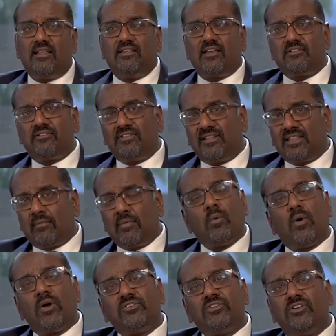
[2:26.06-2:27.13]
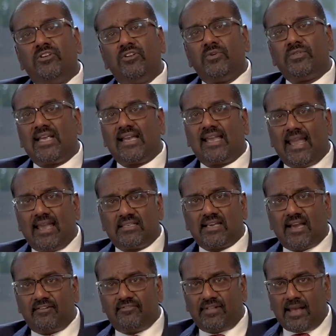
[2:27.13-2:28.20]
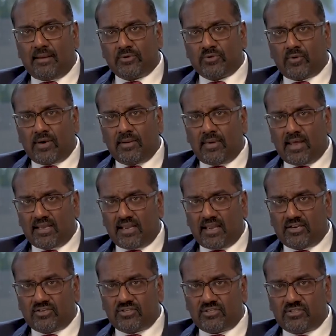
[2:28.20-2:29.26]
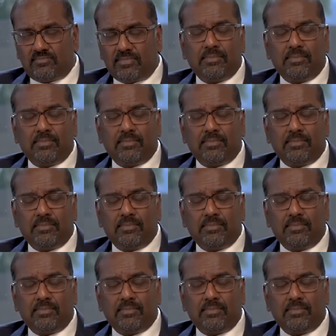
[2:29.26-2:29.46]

The other thing that we want you to do is take anti-inflammatory medications.